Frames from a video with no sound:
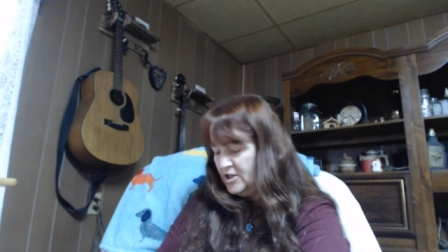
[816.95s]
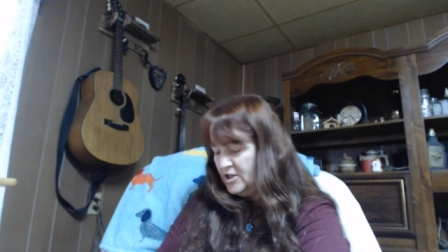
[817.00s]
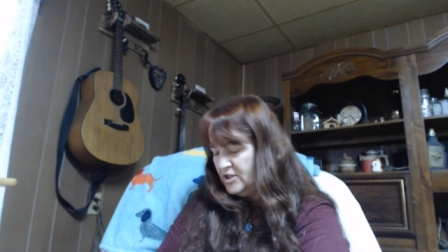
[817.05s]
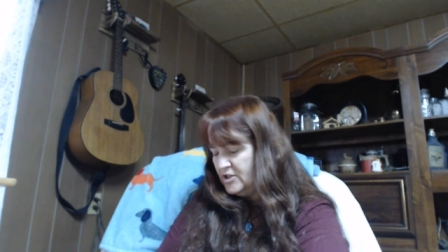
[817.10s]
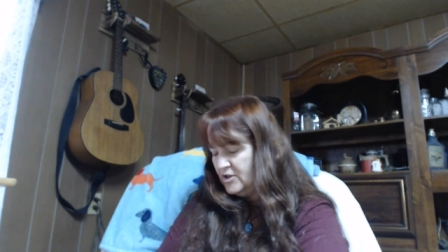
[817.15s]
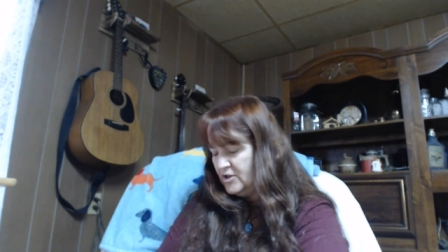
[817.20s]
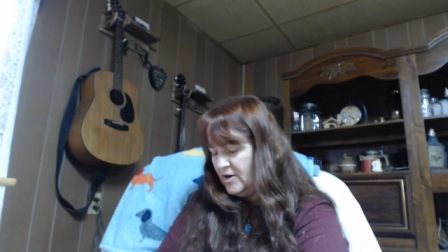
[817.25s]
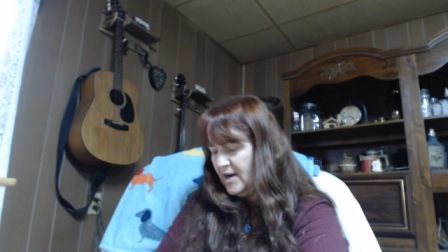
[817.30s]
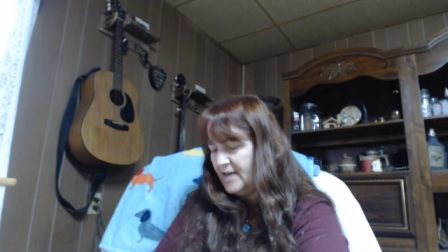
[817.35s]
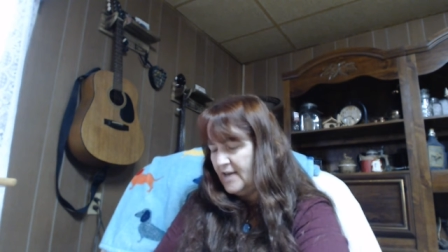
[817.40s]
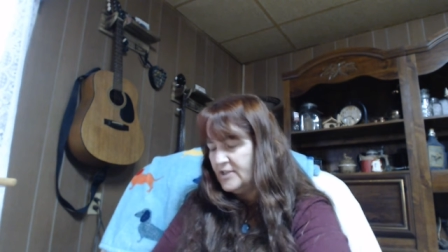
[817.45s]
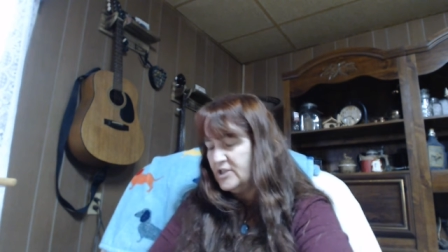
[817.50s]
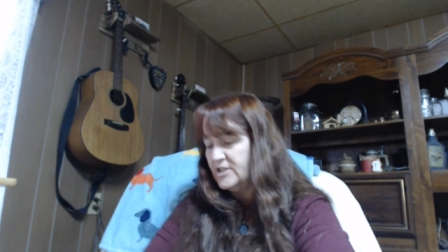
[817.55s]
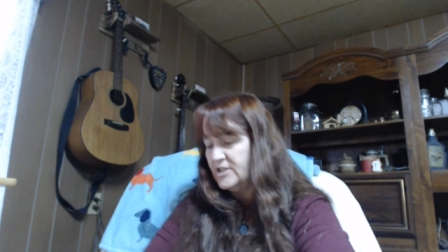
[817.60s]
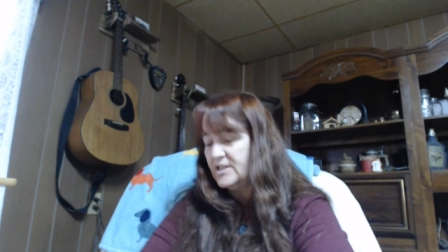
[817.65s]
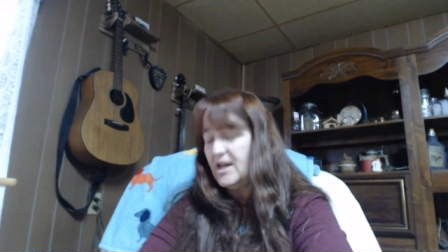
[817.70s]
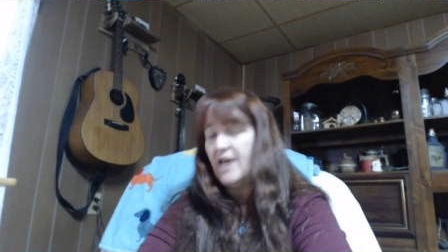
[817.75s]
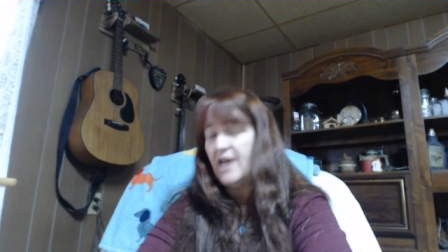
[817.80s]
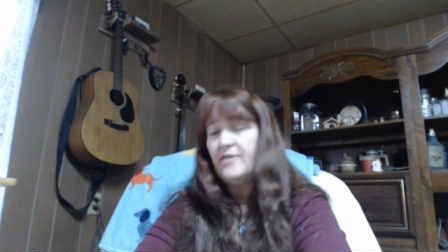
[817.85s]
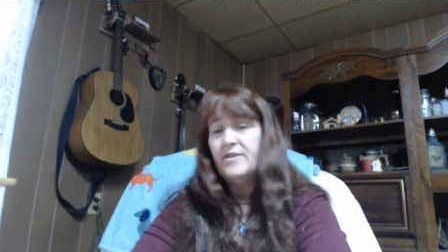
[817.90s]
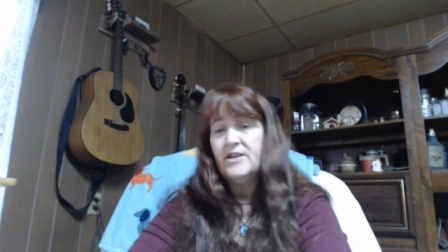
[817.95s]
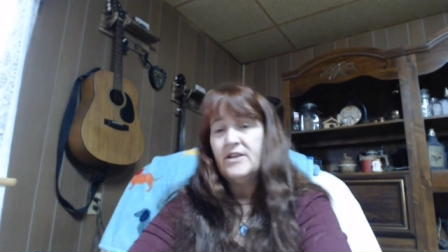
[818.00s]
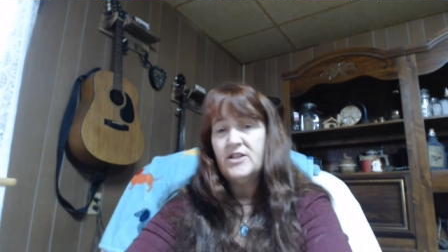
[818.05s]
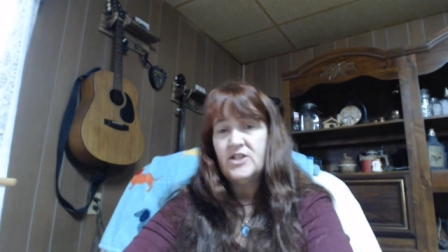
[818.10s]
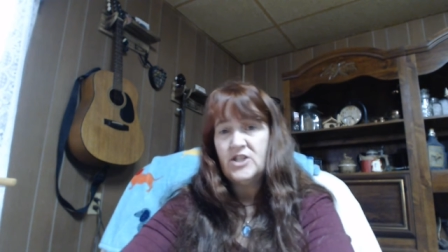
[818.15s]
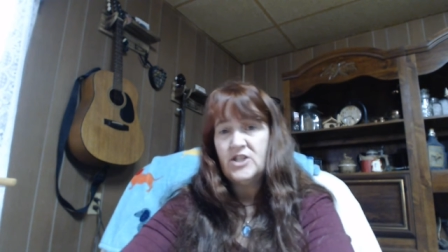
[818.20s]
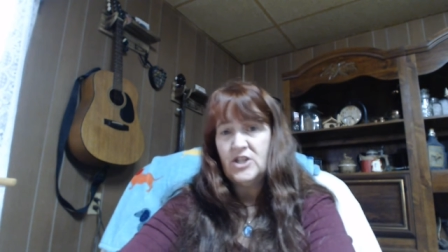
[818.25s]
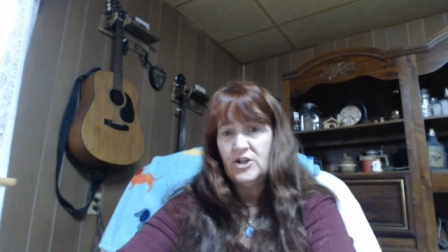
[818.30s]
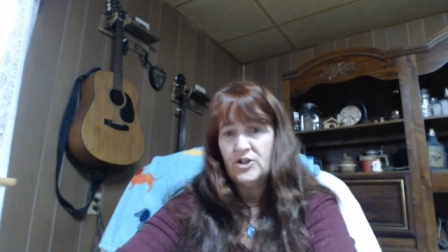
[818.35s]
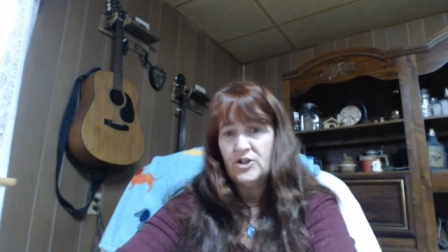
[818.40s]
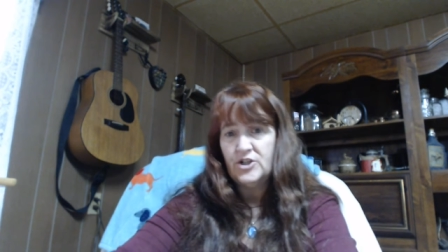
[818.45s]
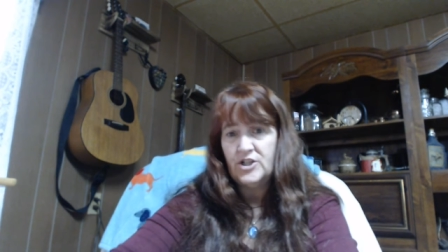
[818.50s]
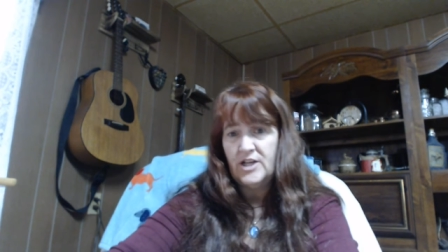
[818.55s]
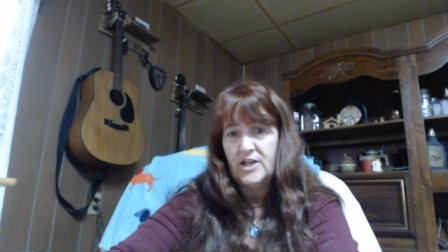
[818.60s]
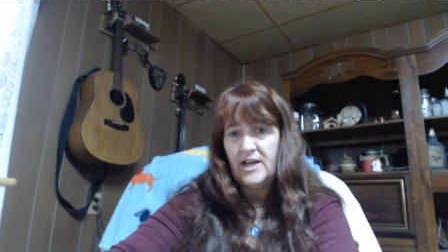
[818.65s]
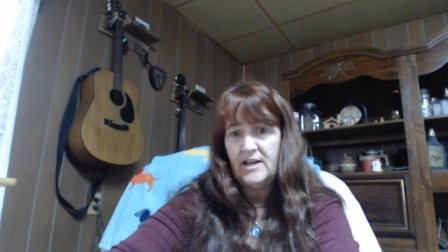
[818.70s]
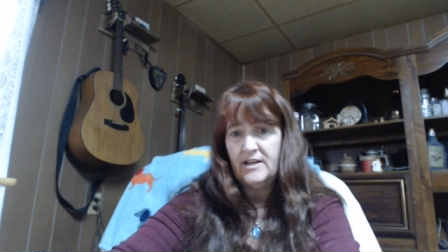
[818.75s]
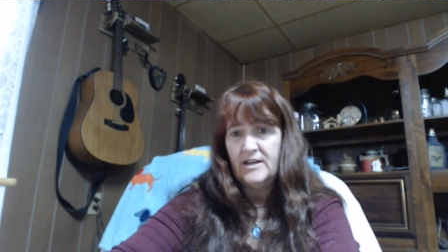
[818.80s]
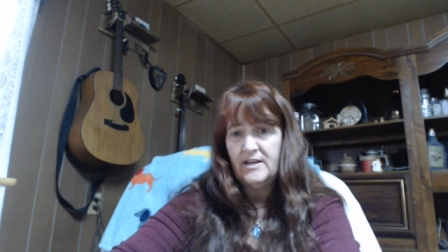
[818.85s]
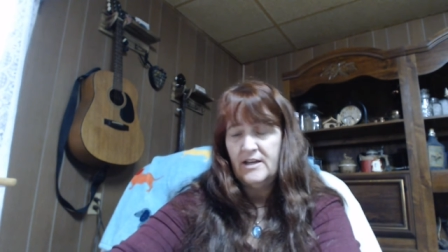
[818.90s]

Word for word: So I just got this Thursday.